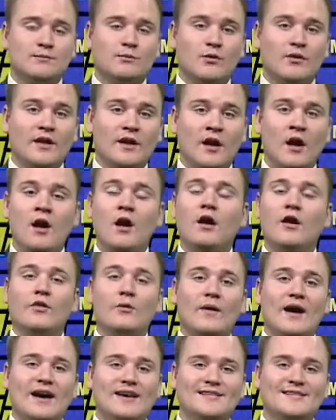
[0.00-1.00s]
morning.
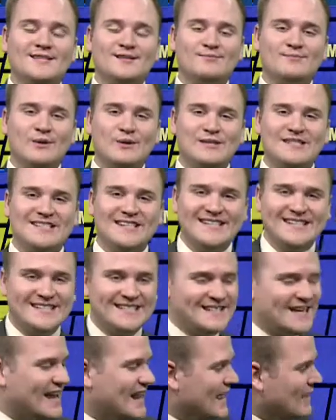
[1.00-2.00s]
Otherwise, mostly
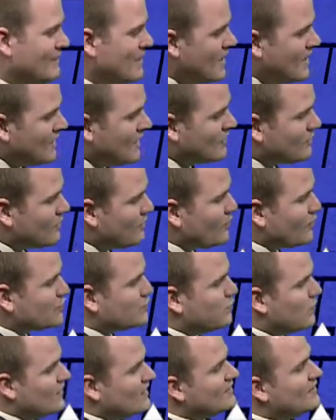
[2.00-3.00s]
sunny. Here are those
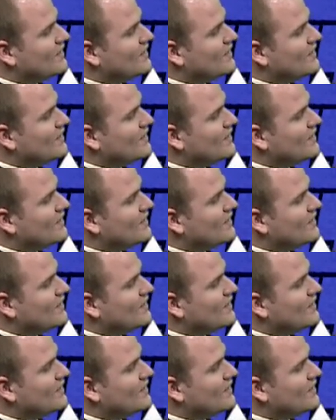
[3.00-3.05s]
wind